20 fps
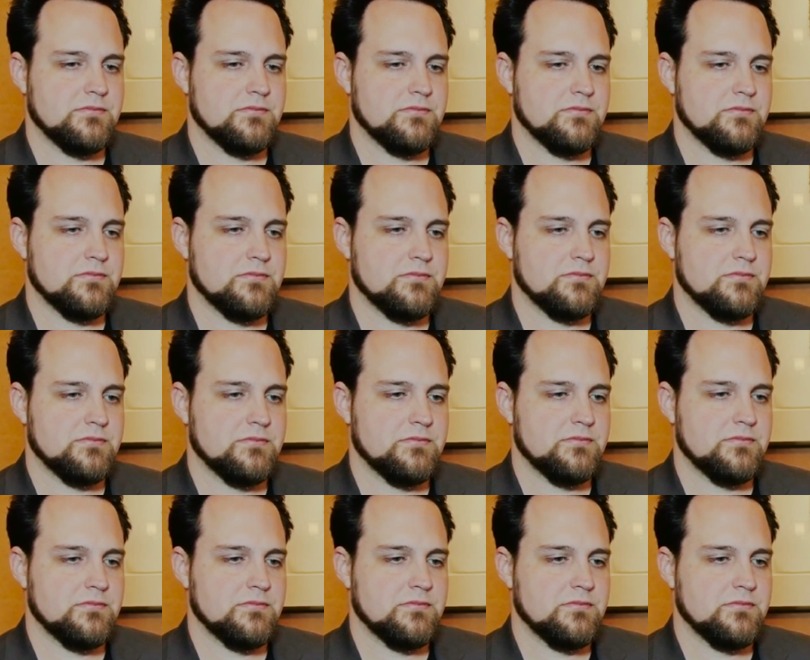
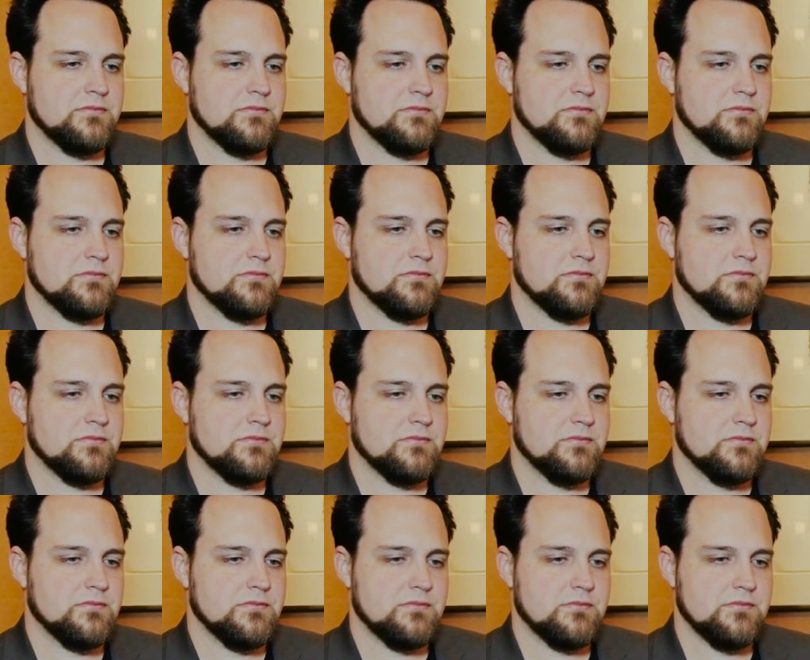
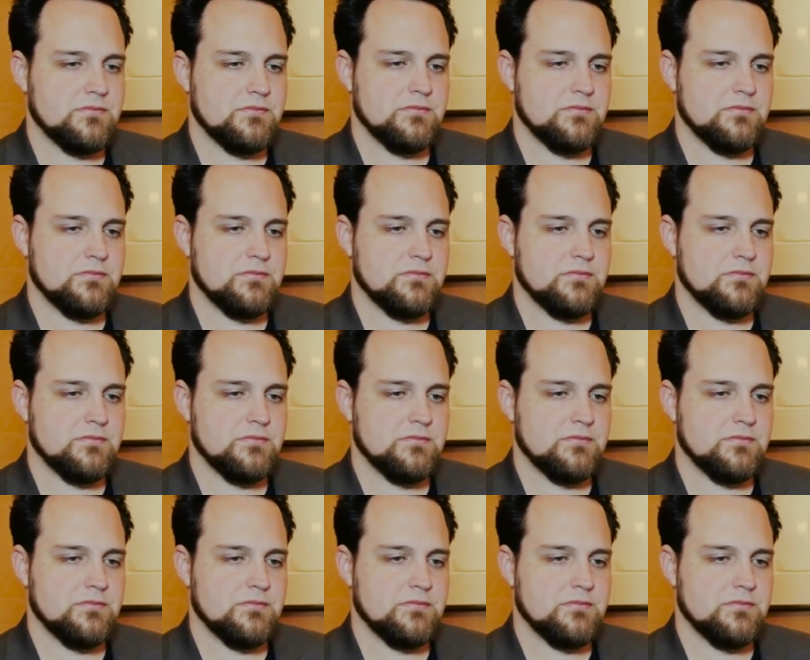(silent)